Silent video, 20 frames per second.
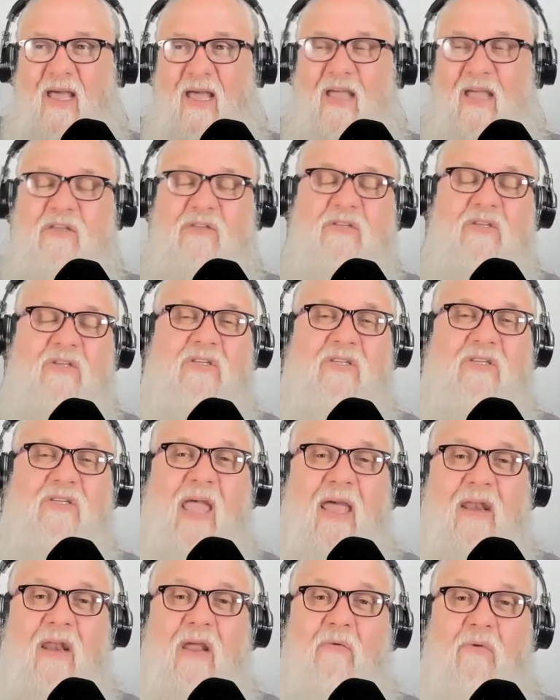I used to
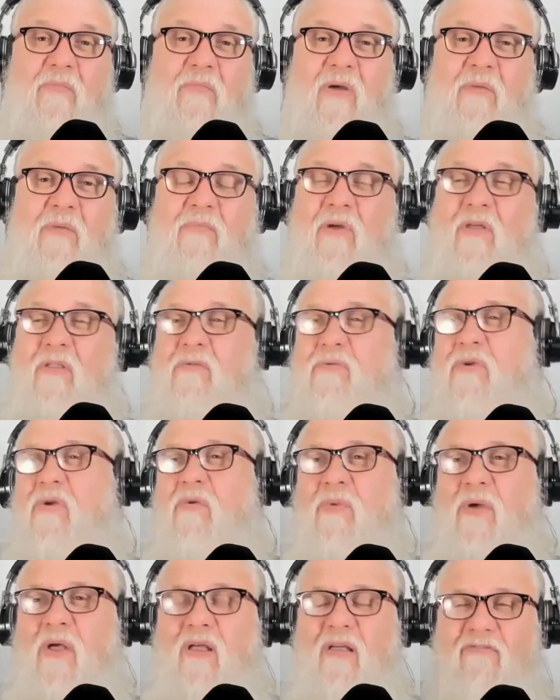stand up with my brother.
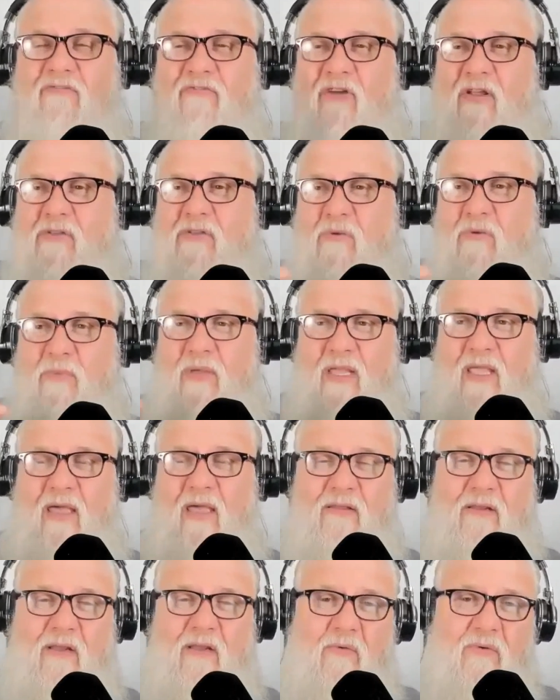Our friends would be
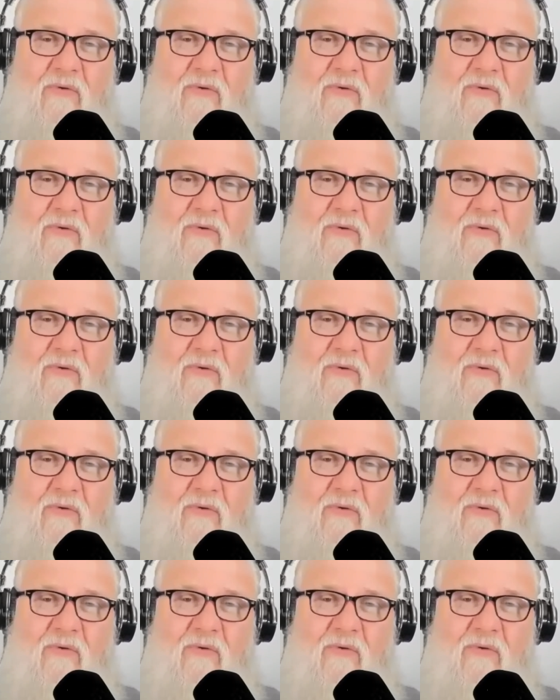gathered,